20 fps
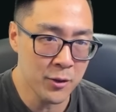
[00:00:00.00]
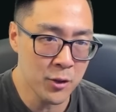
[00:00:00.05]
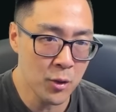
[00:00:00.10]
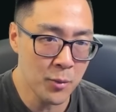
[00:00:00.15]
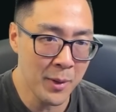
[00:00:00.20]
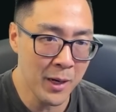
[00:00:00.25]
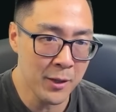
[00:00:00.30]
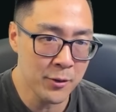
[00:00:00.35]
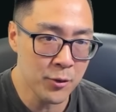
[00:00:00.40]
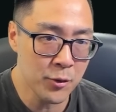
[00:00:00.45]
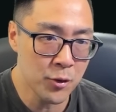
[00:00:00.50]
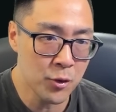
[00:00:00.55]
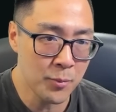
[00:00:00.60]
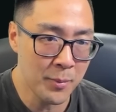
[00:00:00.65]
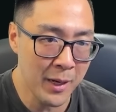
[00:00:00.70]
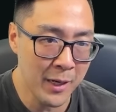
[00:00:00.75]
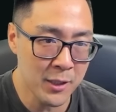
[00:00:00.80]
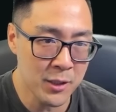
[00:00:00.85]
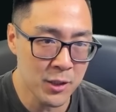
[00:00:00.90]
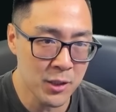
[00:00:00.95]
2 mana, 2/2
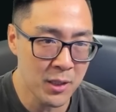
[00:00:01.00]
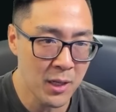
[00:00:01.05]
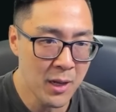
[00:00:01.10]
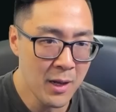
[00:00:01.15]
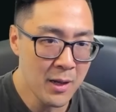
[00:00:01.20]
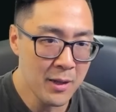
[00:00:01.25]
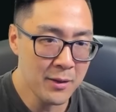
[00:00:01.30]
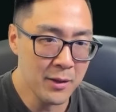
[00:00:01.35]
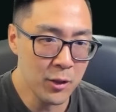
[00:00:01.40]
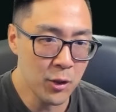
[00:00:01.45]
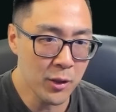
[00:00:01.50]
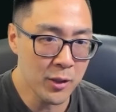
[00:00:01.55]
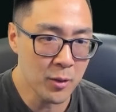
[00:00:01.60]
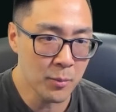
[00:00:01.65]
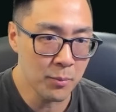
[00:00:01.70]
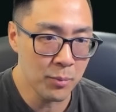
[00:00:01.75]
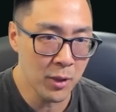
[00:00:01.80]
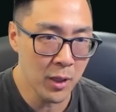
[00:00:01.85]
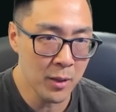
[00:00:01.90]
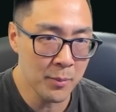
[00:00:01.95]
menace. Then you get to
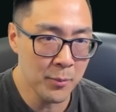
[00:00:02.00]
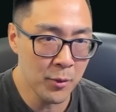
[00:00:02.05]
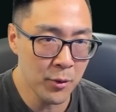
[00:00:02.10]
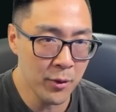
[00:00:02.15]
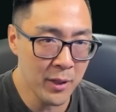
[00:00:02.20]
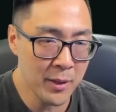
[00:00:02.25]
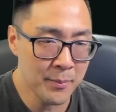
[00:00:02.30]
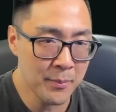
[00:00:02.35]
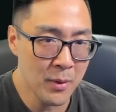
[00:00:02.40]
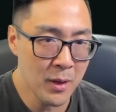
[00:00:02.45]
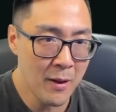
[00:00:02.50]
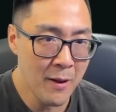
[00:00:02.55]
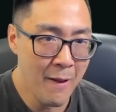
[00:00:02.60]
Blood Moon him.